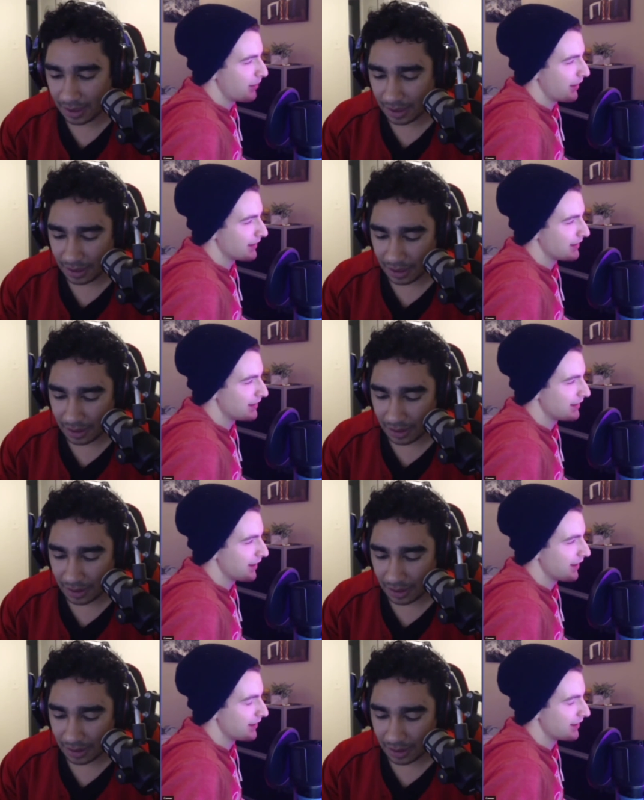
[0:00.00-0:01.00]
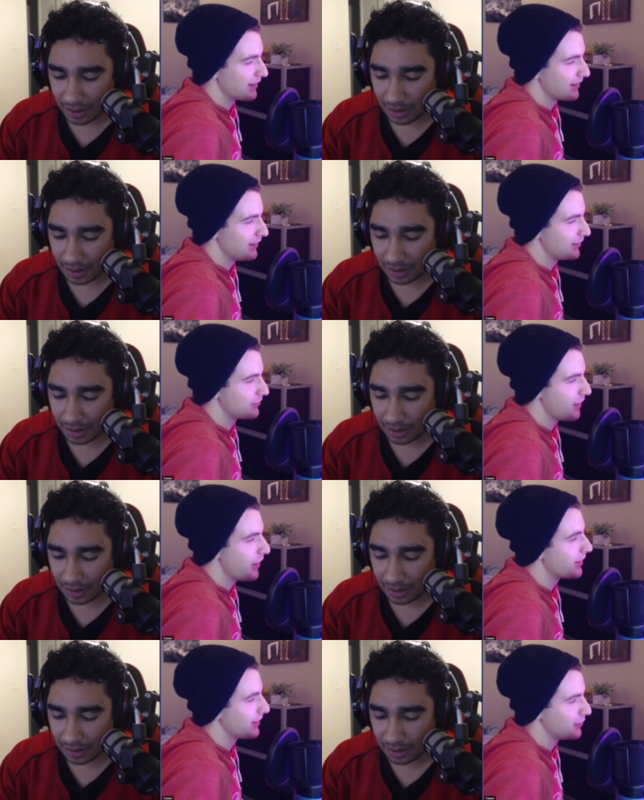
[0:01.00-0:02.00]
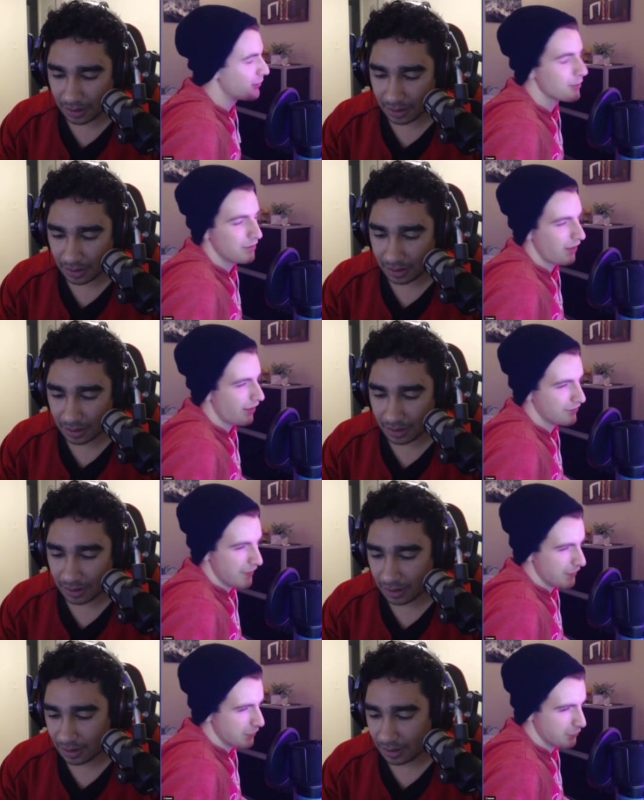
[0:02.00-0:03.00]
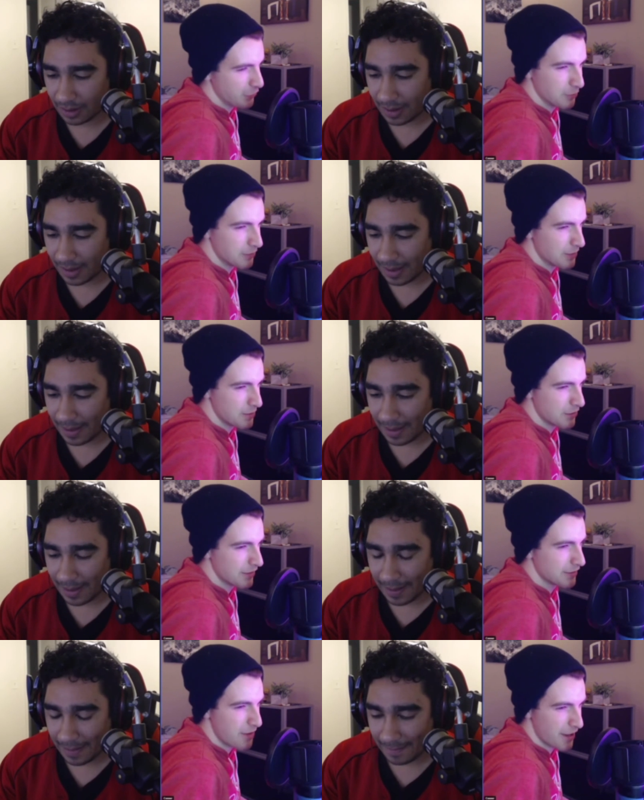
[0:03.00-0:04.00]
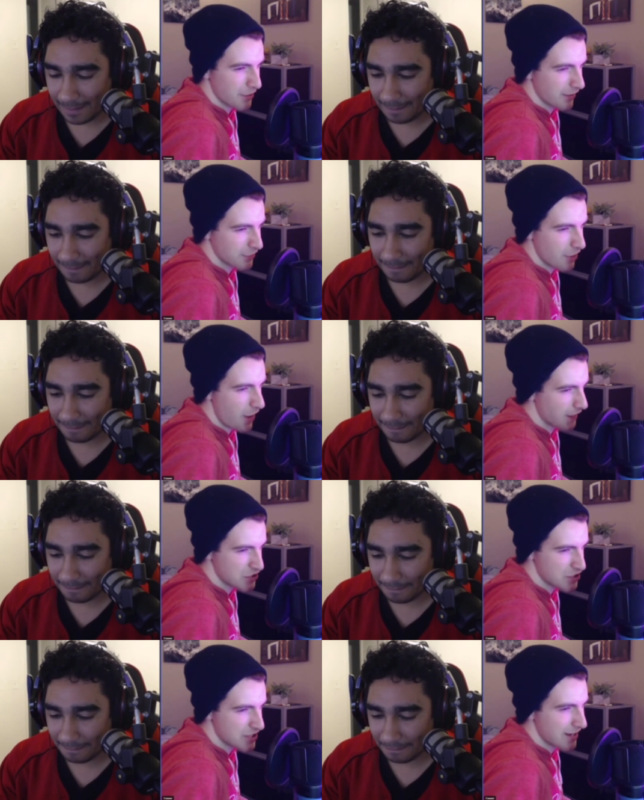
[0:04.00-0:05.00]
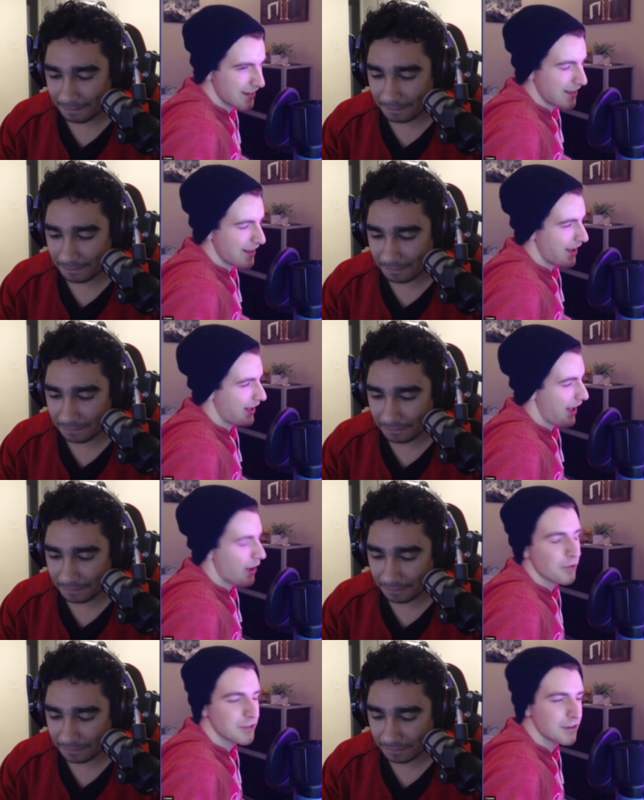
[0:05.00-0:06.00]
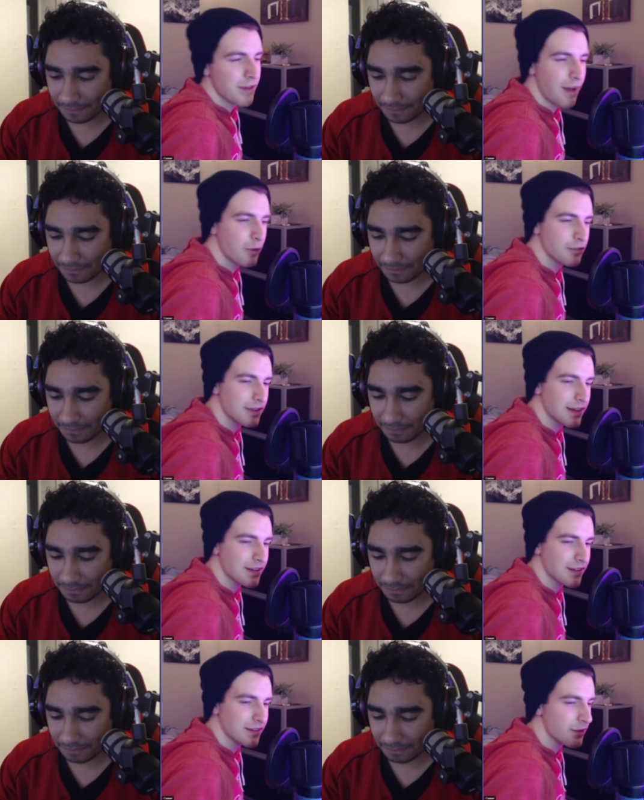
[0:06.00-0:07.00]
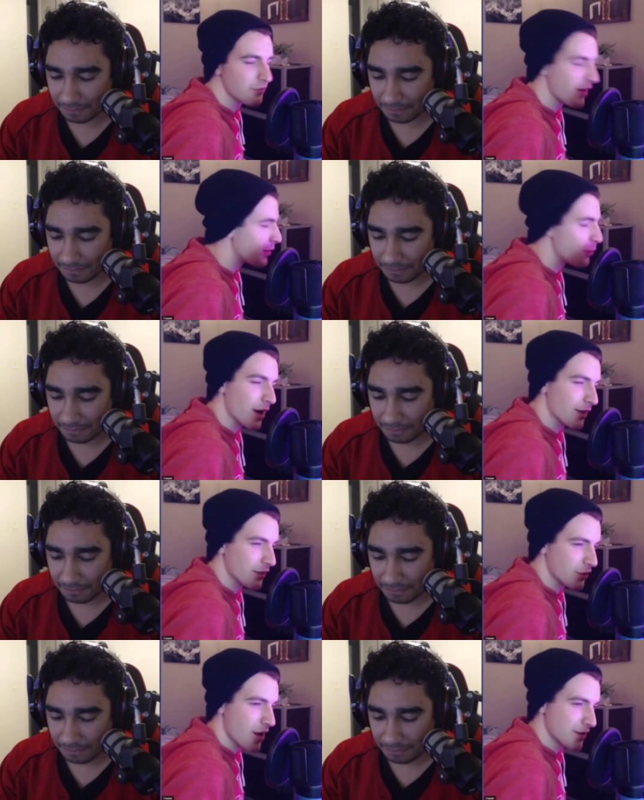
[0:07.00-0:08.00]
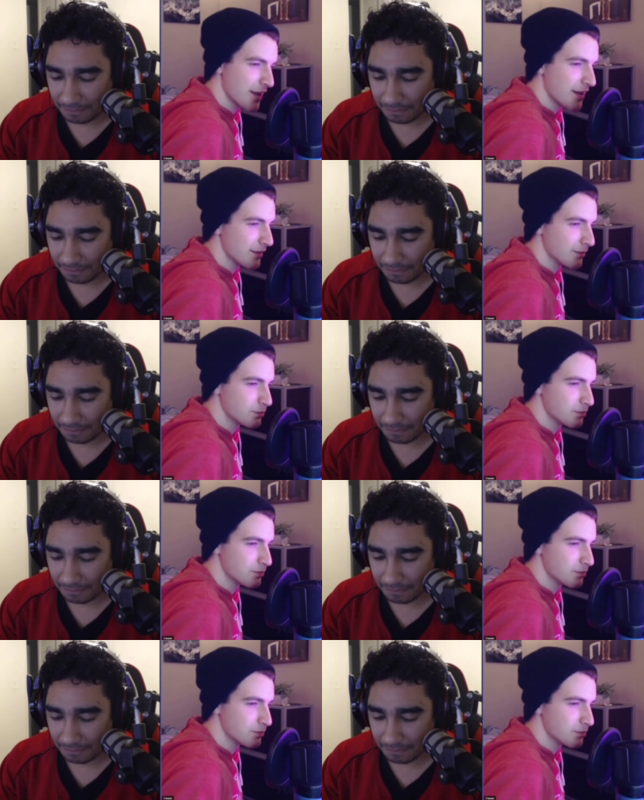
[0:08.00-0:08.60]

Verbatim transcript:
Speaker 1: But he uh, he's very he's very beloved in the YouTube community to my knowledge. Uh, I wasn't I wasn't like very aware of his content